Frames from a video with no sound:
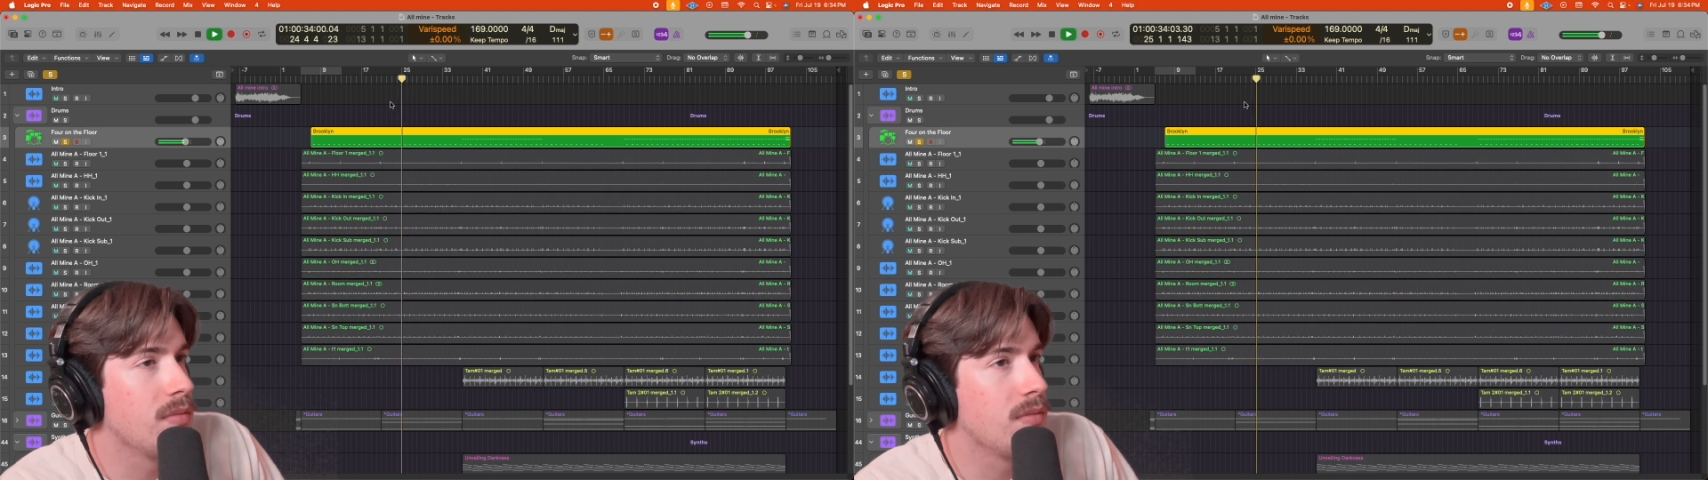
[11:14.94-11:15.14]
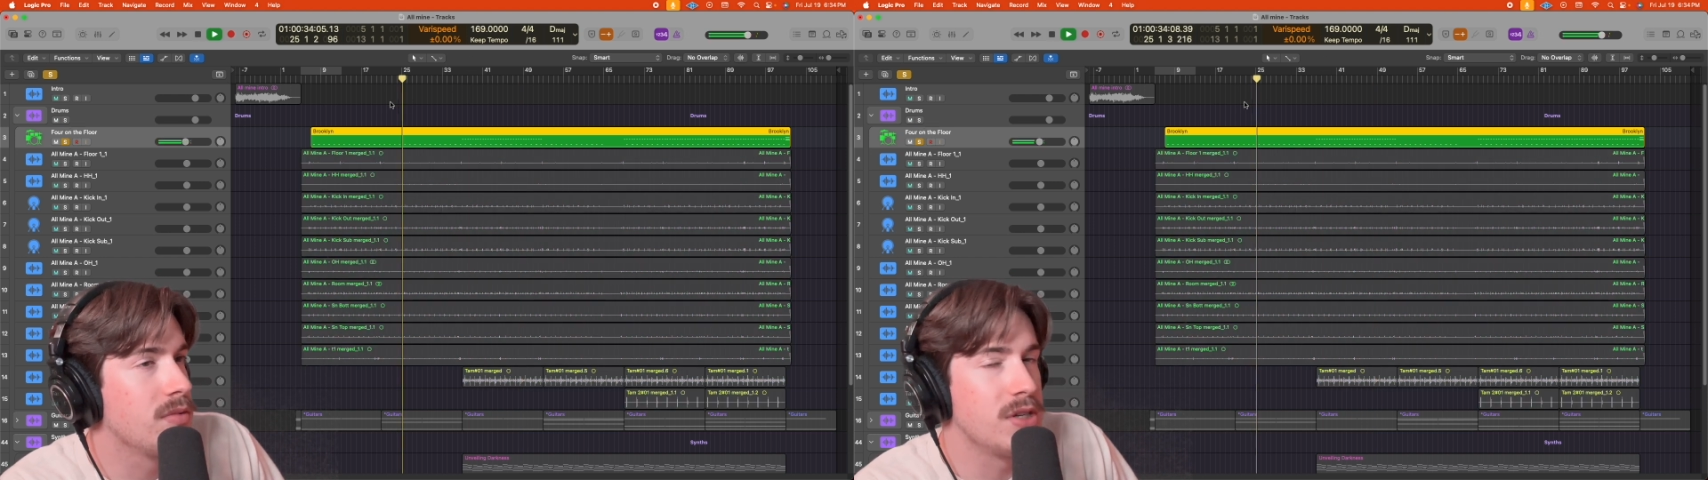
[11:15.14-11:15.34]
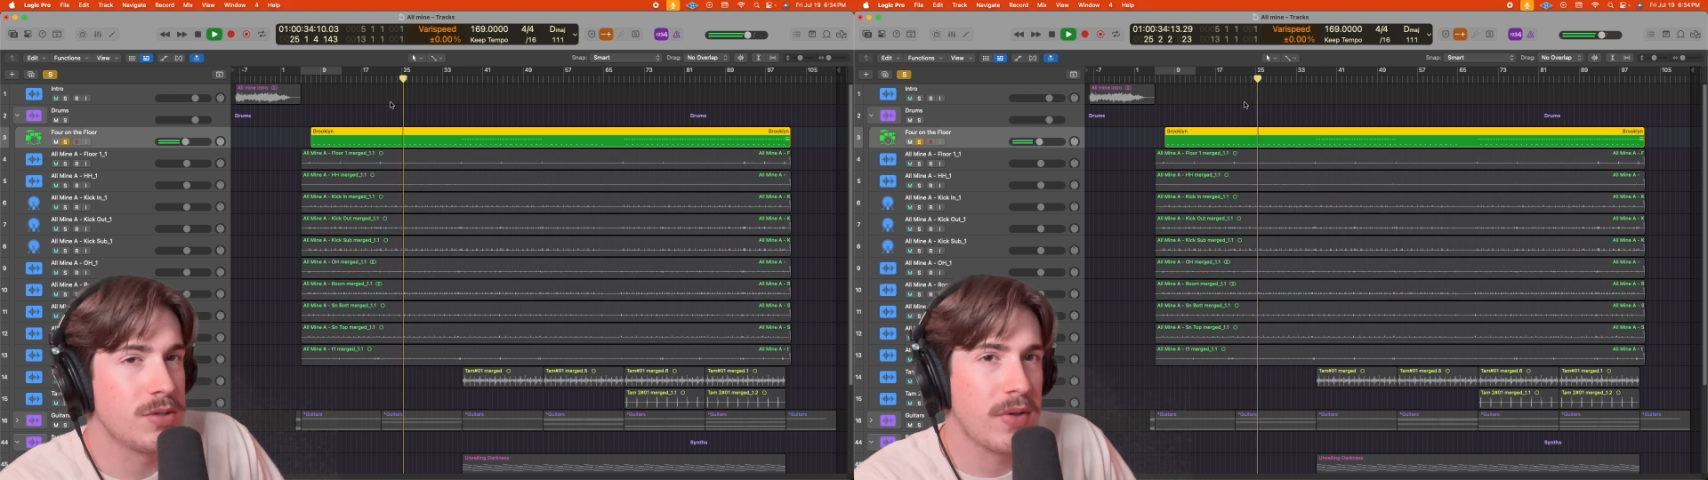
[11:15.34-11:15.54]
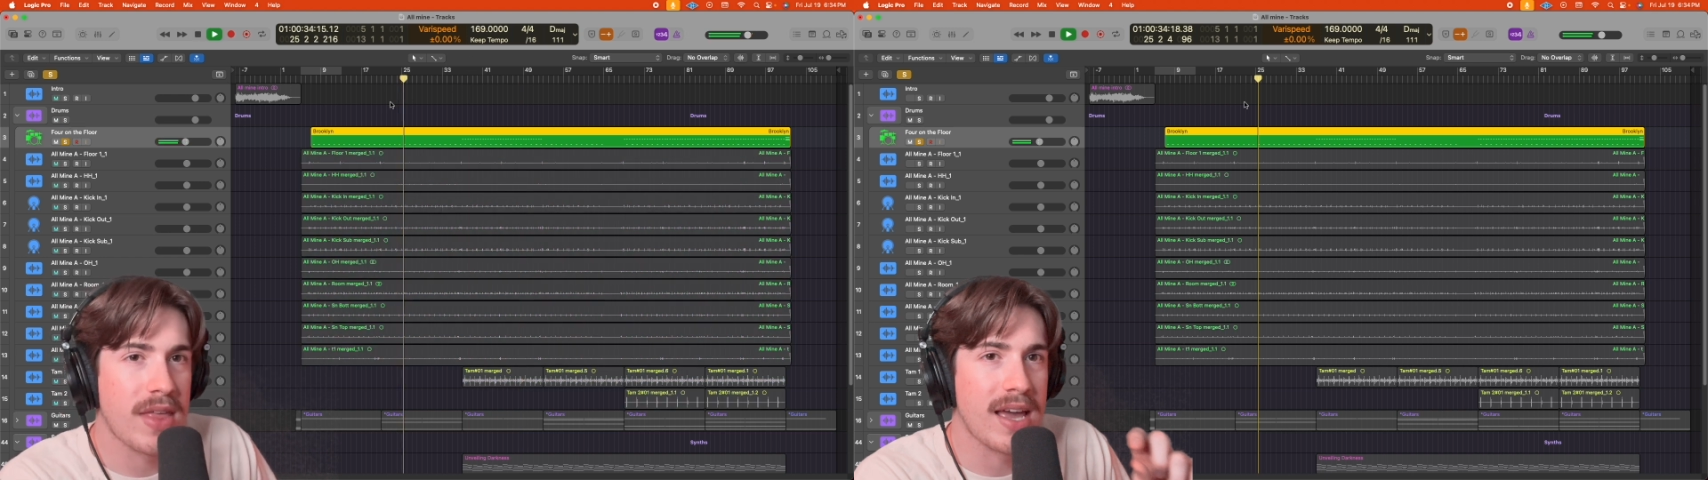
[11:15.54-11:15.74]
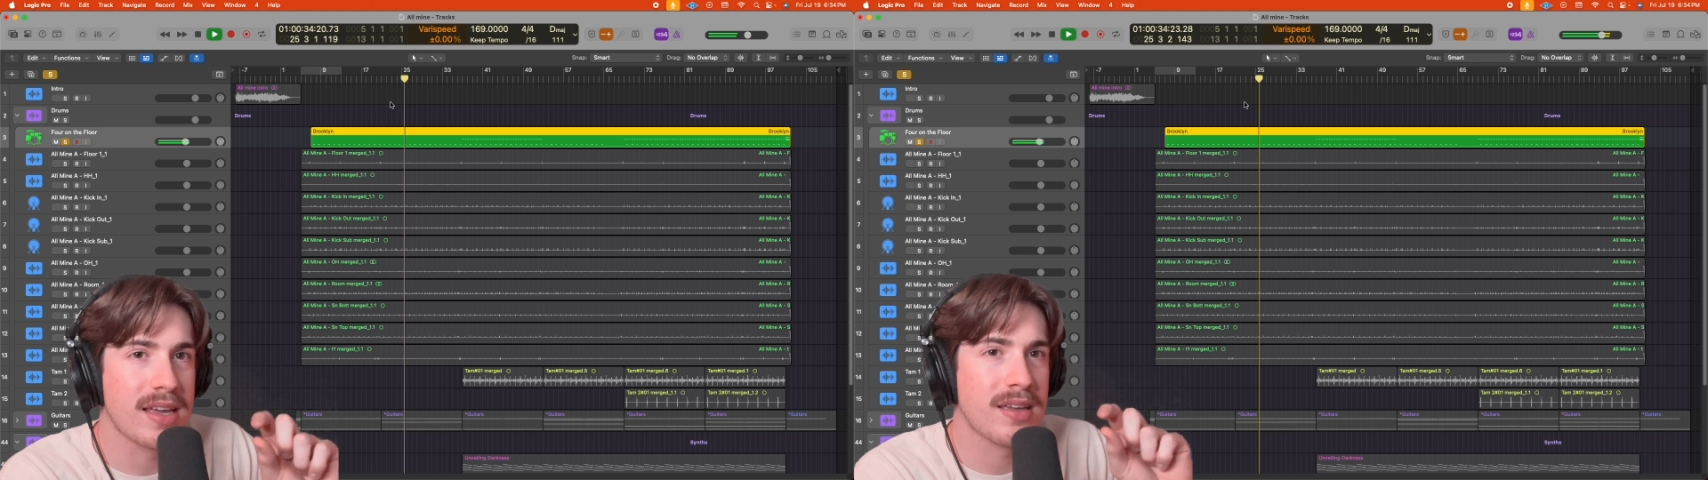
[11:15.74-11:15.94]
just with
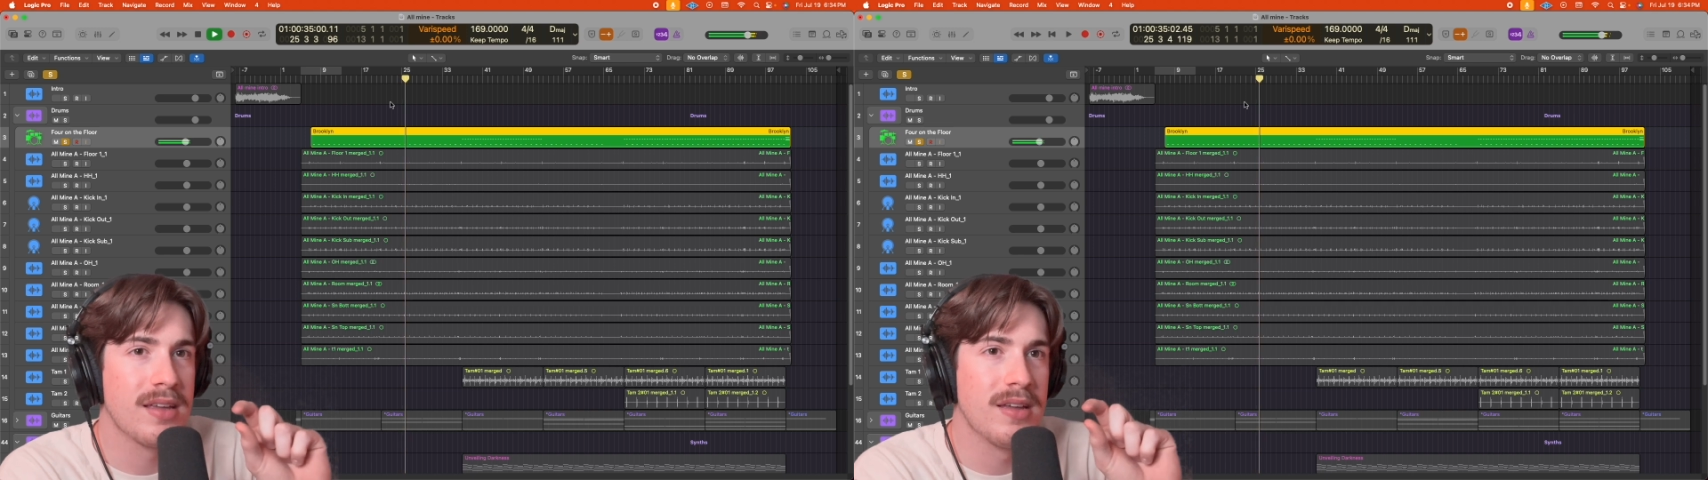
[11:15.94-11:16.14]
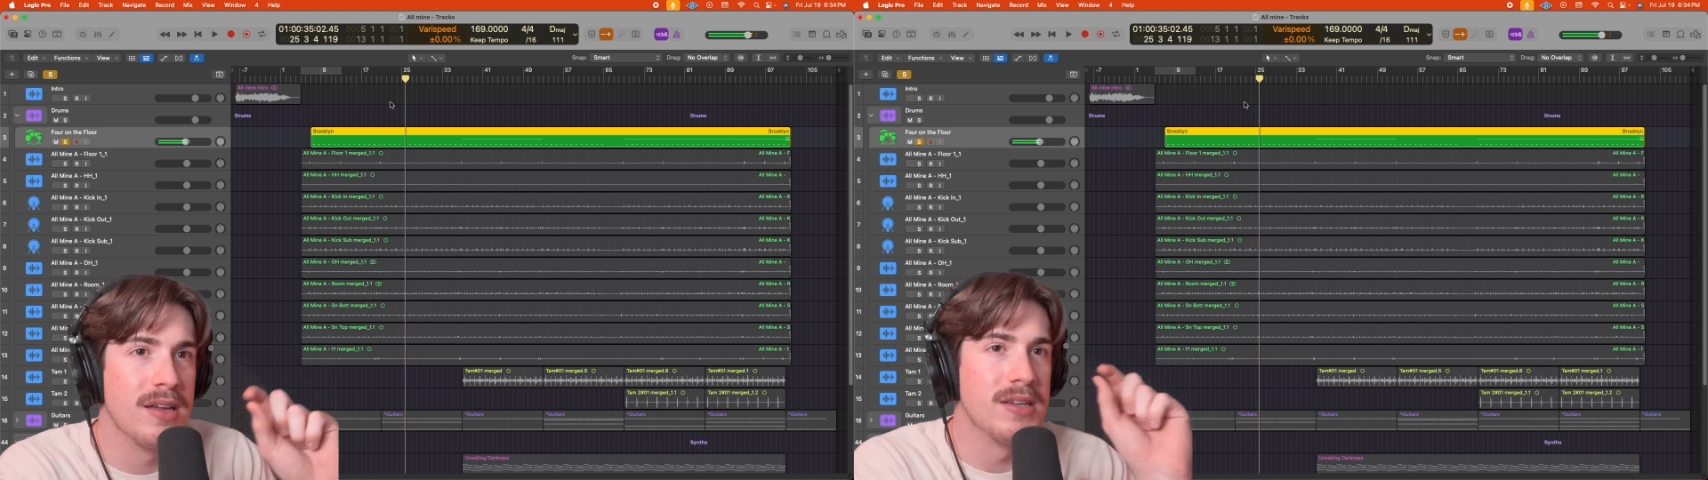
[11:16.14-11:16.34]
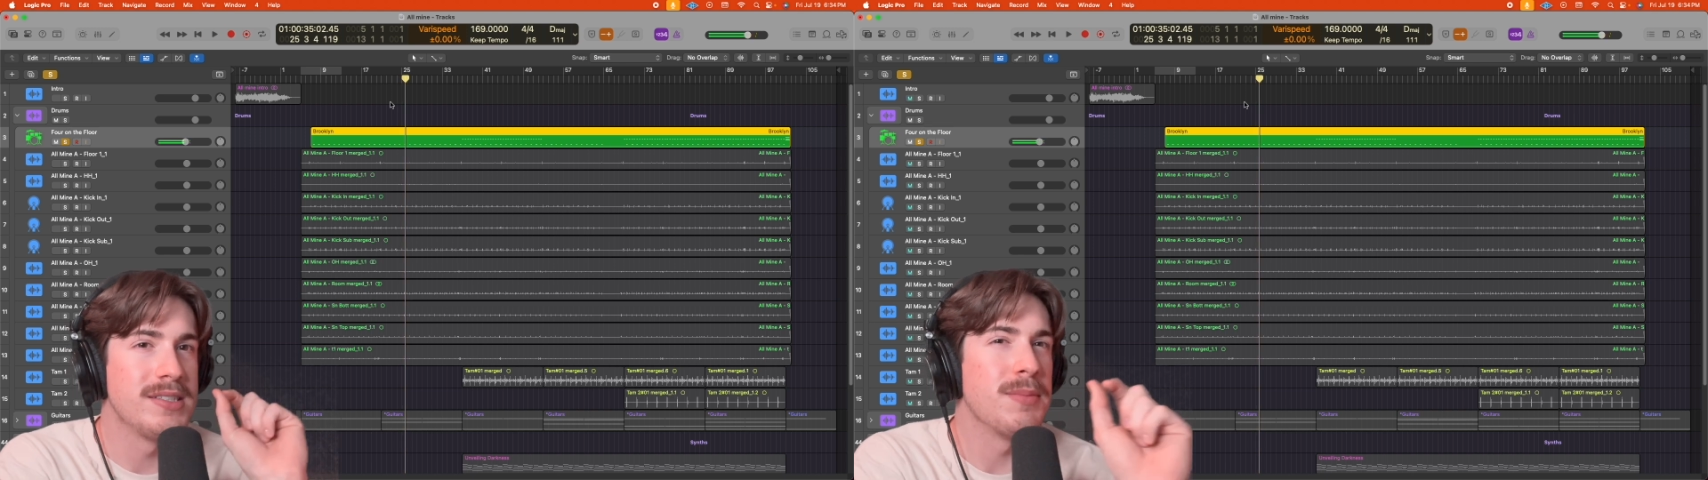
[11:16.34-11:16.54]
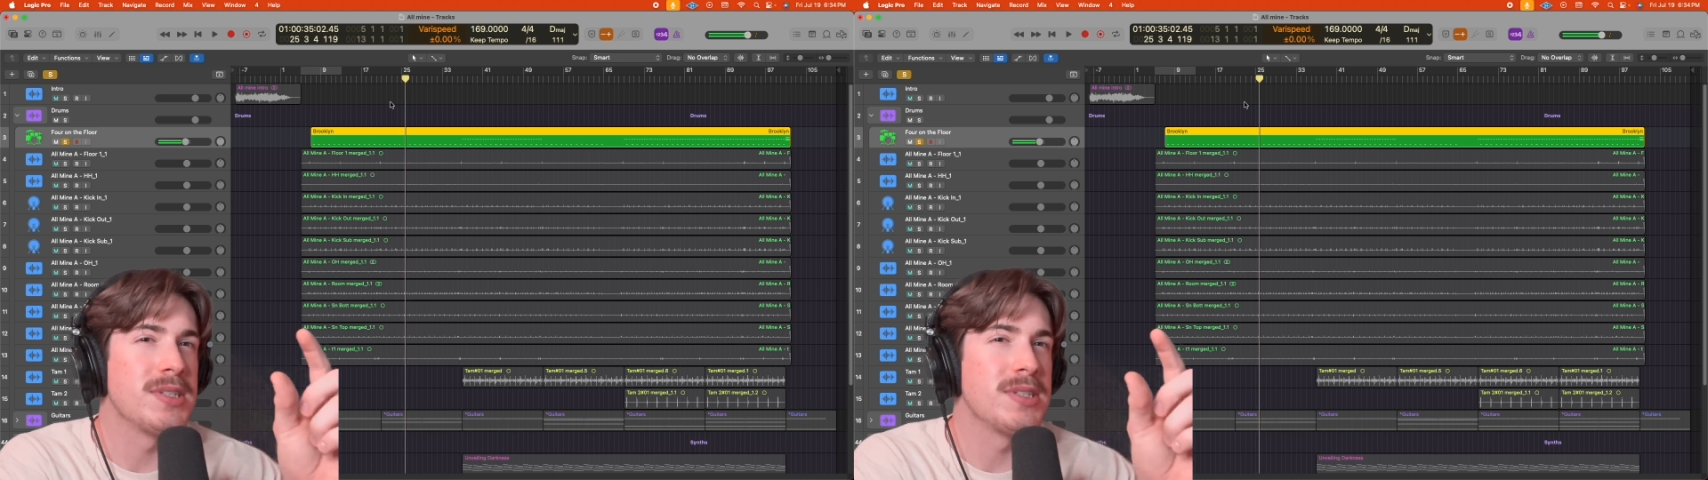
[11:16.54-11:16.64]
like some